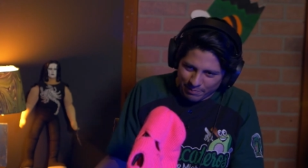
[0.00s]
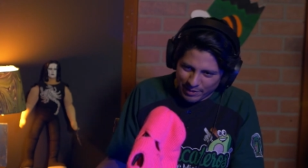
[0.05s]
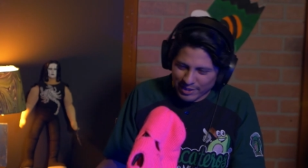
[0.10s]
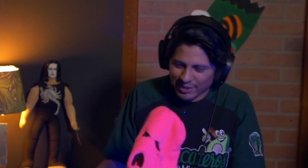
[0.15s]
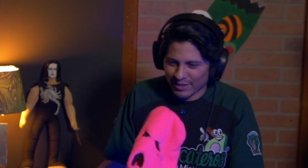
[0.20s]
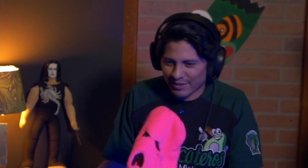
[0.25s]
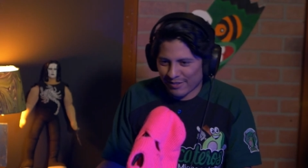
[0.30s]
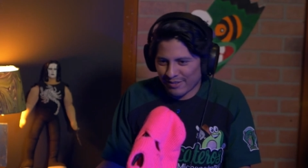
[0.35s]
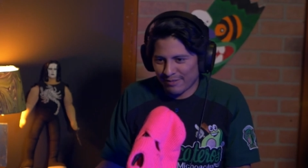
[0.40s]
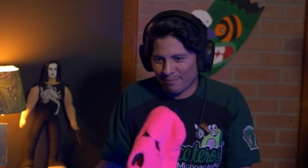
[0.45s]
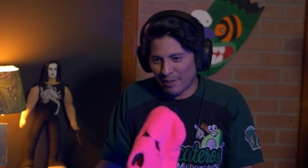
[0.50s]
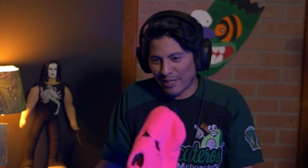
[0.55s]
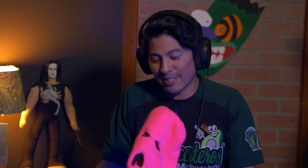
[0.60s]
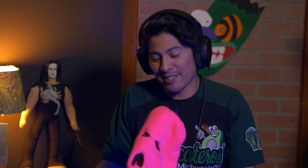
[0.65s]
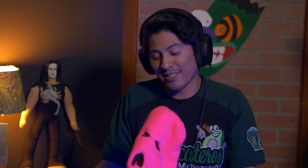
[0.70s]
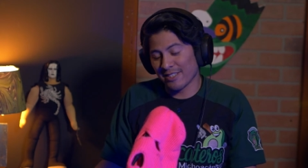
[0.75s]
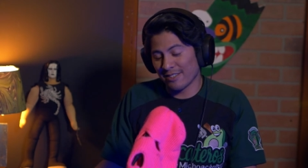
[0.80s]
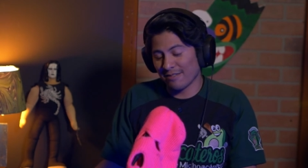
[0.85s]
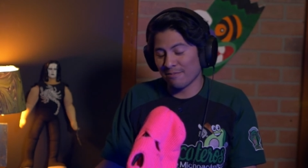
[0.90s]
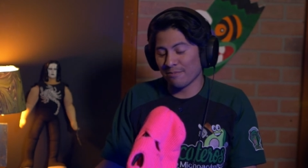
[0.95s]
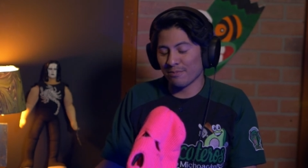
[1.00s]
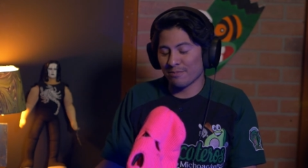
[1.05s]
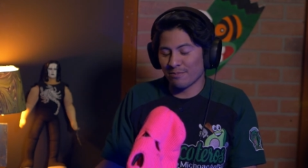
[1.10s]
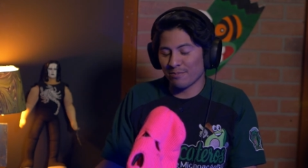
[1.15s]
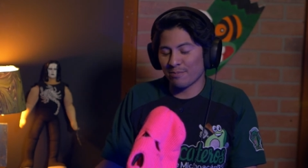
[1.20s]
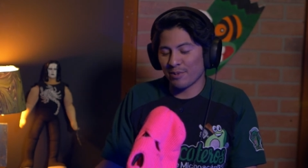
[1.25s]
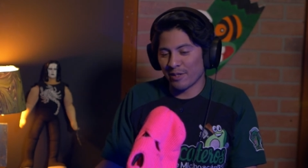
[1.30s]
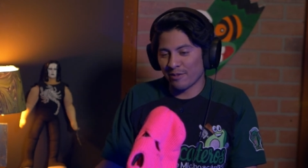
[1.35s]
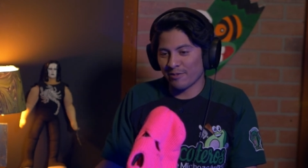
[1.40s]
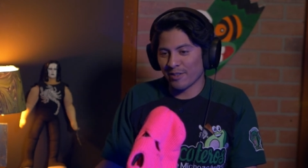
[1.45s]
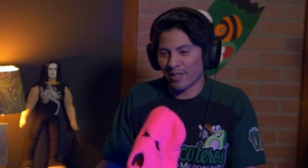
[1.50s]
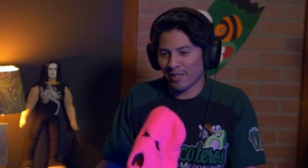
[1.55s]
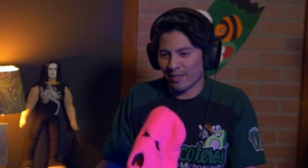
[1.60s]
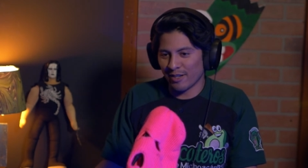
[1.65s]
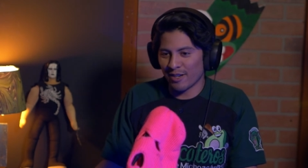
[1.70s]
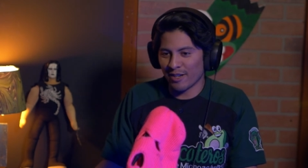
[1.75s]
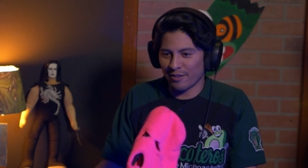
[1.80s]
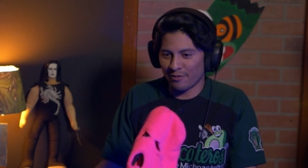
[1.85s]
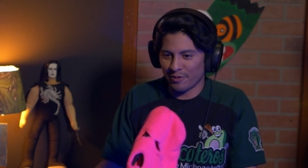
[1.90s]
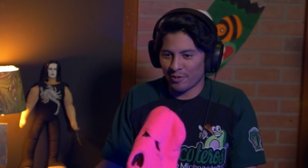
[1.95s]
Bass is bass is pretty fucking
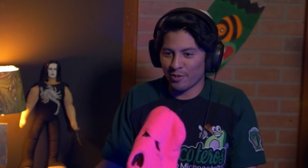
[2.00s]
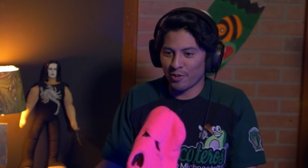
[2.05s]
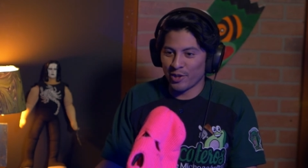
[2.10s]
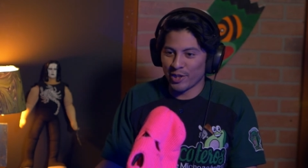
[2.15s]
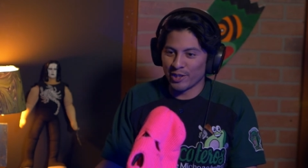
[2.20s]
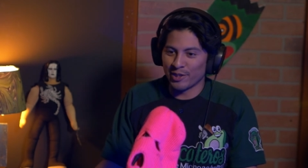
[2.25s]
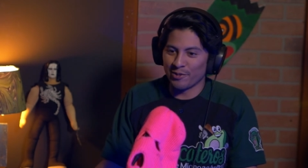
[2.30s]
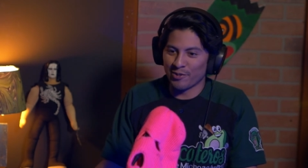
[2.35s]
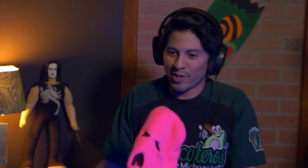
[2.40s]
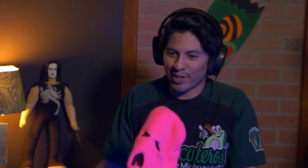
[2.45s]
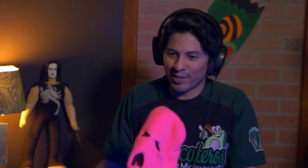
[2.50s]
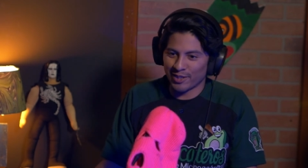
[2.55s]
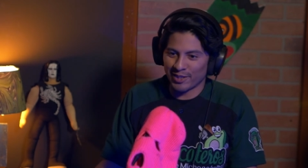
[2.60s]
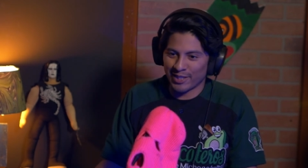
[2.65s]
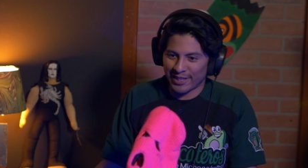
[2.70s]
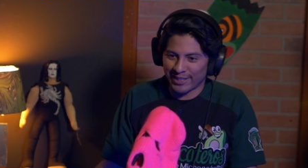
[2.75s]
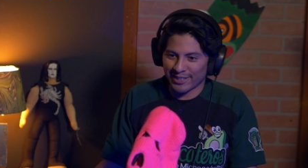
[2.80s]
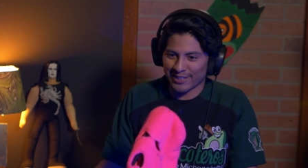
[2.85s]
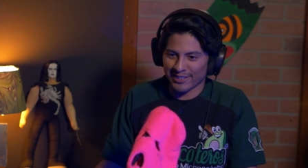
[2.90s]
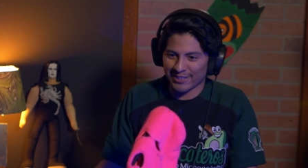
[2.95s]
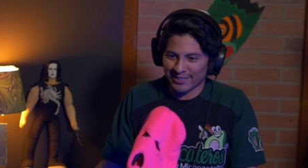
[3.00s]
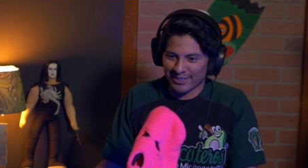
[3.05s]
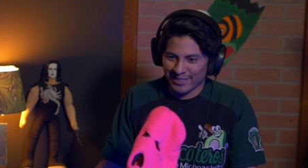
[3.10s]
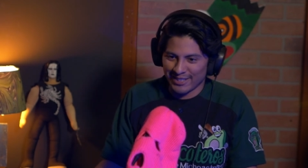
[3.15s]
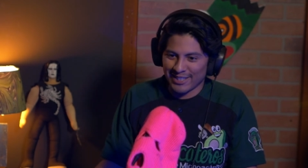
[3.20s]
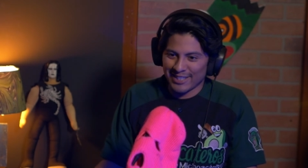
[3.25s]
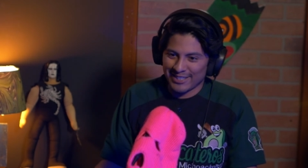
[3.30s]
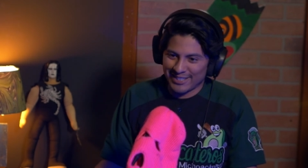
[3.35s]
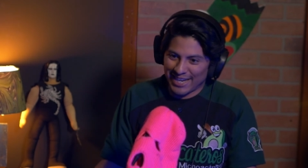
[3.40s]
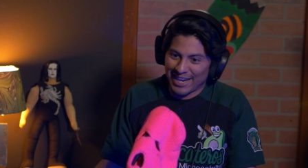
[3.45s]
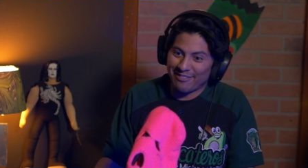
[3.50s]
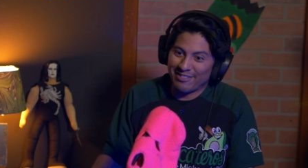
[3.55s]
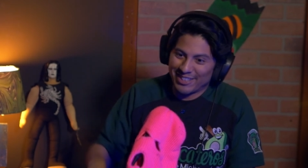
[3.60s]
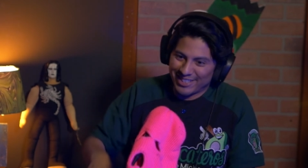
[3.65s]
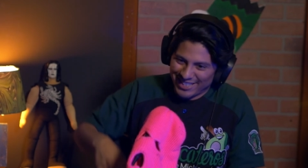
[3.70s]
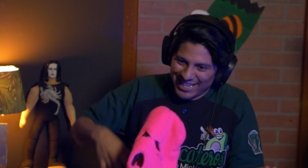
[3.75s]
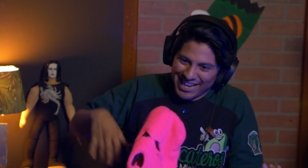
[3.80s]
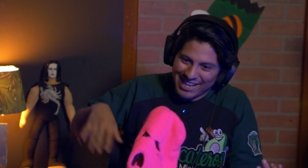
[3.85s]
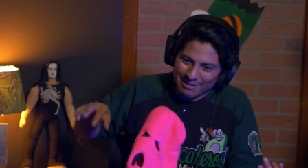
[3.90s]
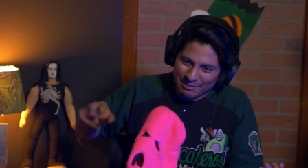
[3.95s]
hard if you really want to like dive
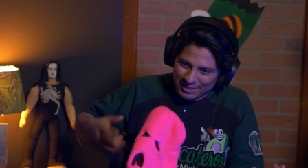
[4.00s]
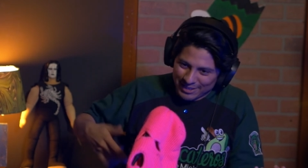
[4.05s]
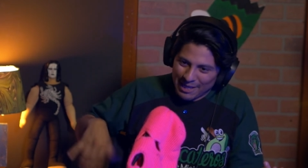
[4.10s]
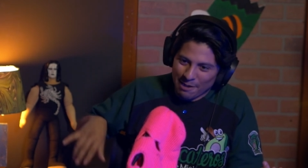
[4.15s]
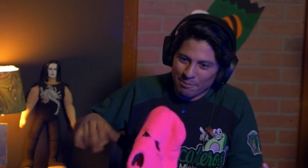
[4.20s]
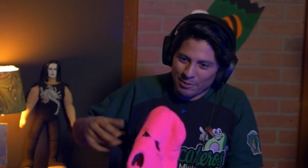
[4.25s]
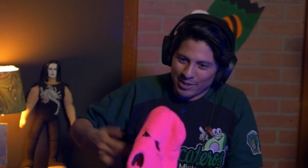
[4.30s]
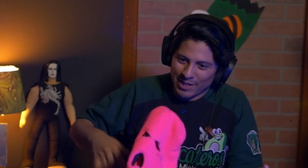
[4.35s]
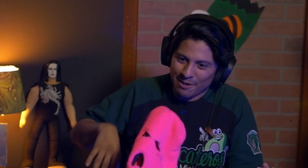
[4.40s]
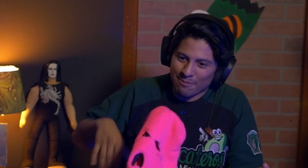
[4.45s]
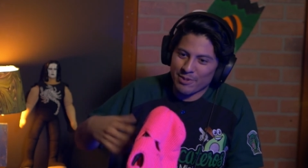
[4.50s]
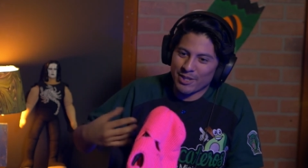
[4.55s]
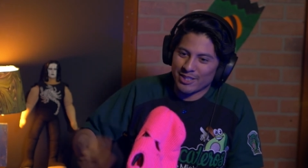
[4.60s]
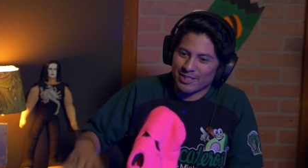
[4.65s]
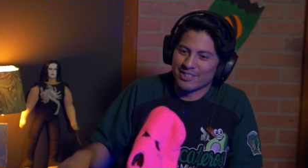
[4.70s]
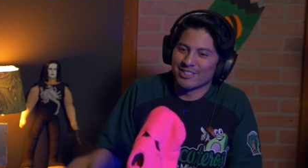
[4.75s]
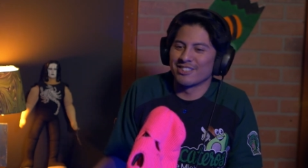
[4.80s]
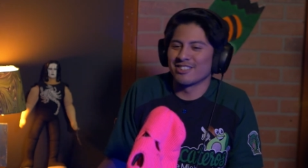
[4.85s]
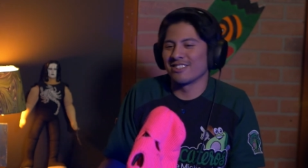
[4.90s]
into yeah, slopping that bass and,